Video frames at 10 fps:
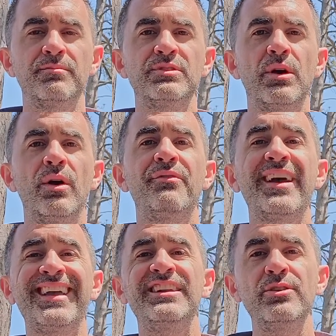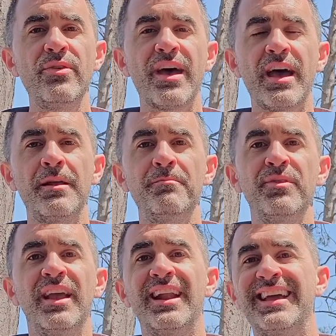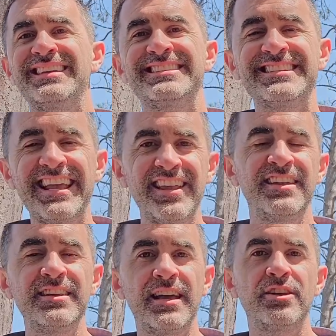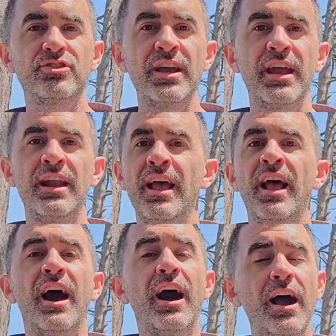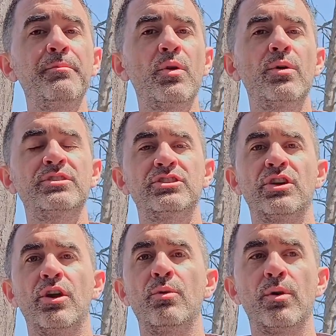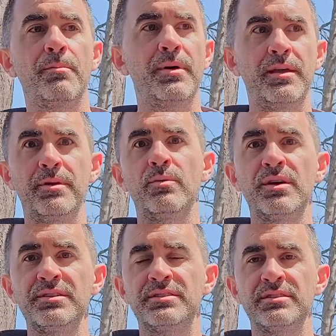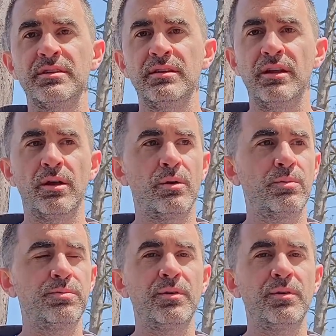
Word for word: So if I can do that and I can scale into that trade, I'm going to turn what maybe was, you know,